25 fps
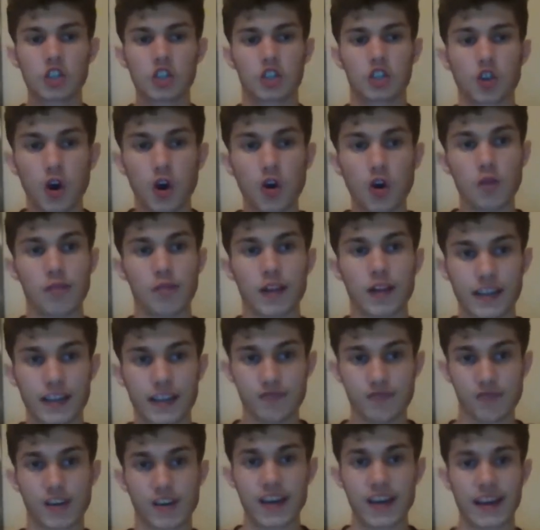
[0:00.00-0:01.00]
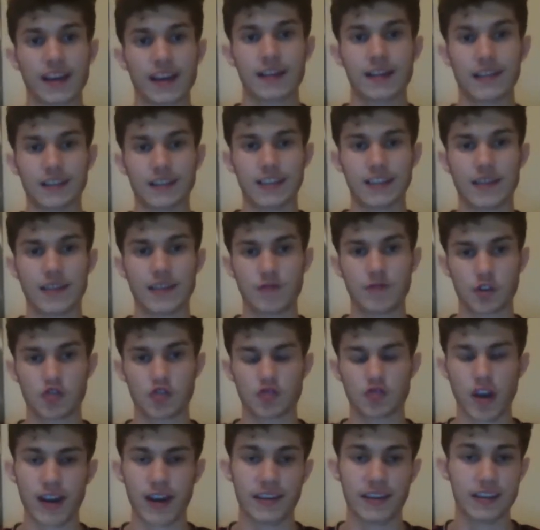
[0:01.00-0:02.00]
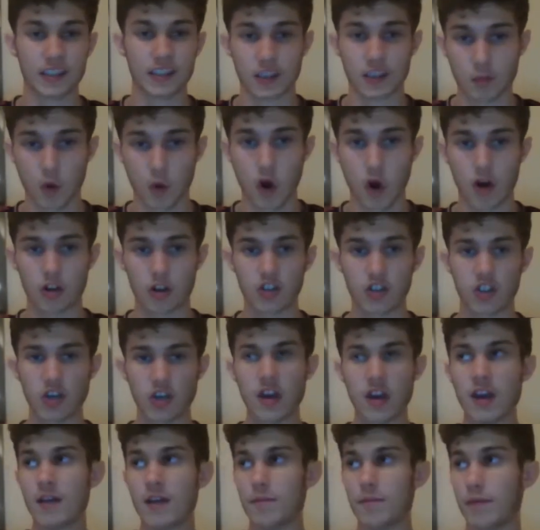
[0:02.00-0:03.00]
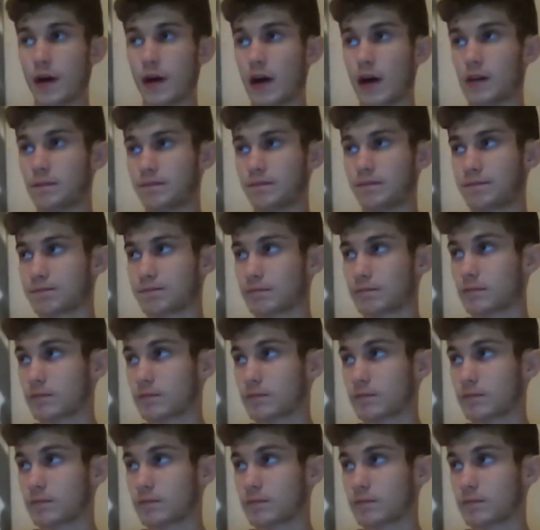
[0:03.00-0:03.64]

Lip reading: So bloody ridiculously frustrating to watch. But